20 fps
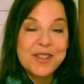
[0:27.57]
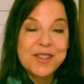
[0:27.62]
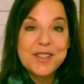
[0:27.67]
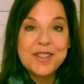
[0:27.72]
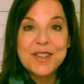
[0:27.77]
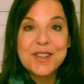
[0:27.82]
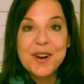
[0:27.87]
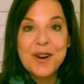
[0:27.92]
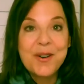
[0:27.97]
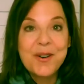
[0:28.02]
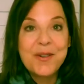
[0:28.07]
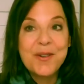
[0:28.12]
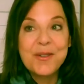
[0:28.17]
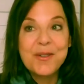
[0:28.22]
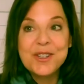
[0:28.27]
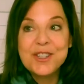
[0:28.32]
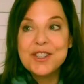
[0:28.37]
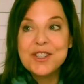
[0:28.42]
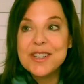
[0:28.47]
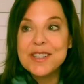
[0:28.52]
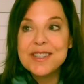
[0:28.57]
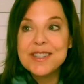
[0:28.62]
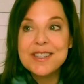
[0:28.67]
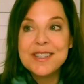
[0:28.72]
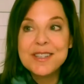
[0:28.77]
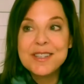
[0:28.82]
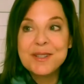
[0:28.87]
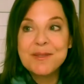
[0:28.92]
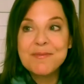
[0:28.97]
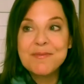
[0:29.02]
So,
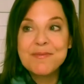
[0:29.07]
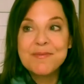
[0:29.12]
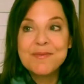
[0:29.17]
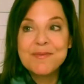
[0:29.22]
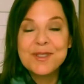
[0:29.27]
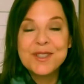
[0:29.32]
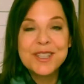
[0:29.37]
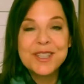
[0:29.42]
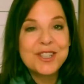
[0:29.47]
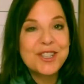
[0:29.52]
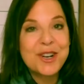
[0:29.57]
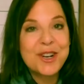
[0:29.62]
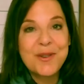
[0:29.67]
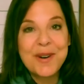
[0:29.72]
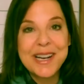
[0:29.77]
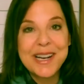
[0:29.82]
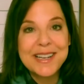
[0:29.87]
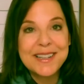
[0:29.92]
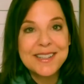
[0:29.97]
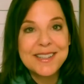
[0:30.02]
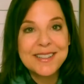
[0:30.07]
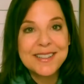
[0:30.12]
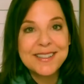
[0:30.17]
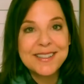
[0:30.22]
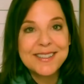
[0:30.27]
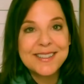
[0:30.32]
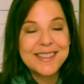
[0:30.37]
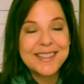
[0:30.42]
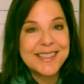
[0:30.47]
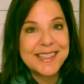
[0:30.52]
just such a great
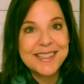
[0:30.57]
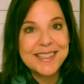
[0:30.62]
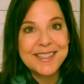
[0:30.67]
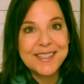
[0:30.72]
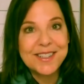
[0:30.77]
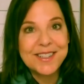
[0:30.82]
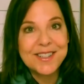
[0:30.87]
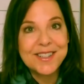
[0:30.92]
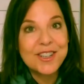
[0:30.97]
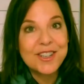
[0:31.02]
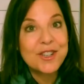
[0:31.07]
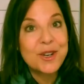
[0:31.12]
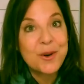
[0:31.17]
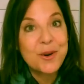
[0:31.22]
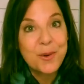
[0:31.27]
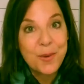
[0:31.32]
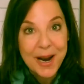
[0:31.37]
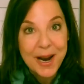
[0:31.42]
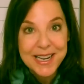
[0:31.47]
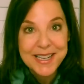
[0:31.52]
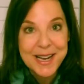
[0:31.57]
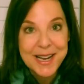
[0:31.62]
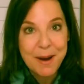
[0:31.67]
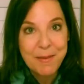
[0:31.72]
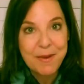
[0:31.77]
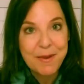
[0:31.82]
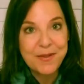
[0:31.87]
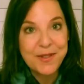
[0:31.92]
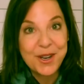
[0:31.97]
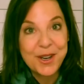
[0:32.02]
season, such a great
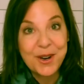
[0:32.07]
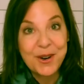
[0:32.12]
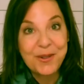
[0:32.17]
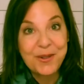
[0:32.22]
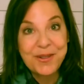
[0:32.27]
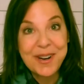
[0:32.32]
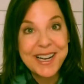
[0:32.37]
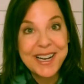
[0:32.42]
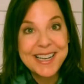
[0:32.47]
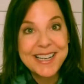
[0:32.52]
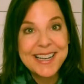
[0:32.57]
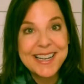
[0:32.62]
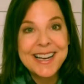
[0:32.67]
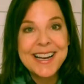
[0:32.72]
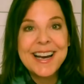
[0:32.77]
time of year, right?